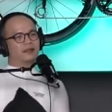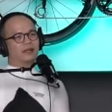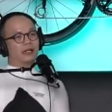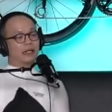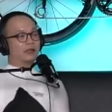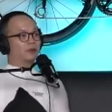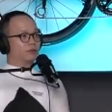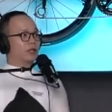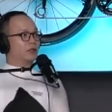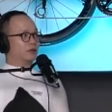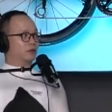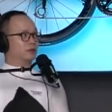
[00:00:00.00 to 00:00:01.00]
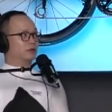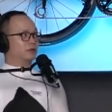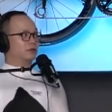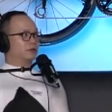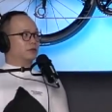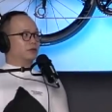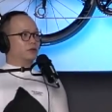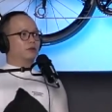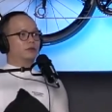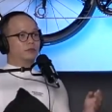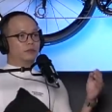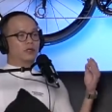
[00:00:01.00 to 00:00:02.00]
I like to ride alone.
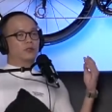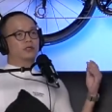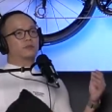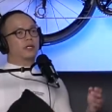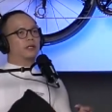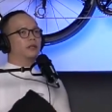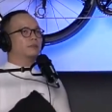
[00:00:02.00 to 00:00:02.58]
So yeah. because my,